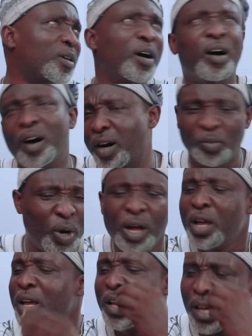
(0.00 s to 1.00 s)
God! What?
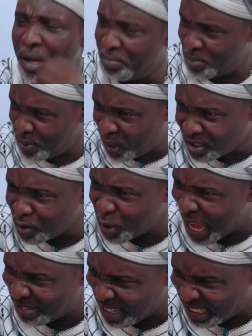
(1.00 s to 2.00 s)
Because of you,
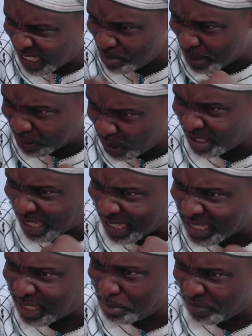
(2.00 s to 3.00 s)
after taking my dollar, you're
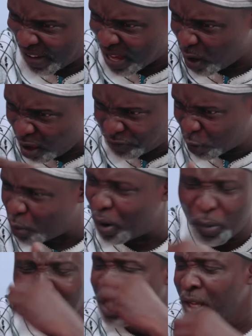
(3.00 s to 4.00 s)
asking me if I love you.
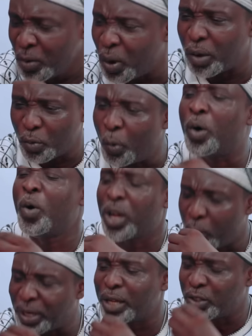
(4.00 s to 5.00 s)
What? What? What? What,
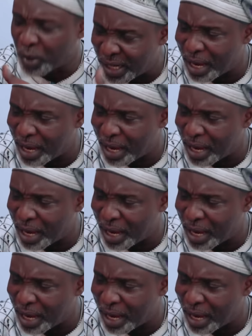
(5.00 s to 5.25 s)
what are you sorry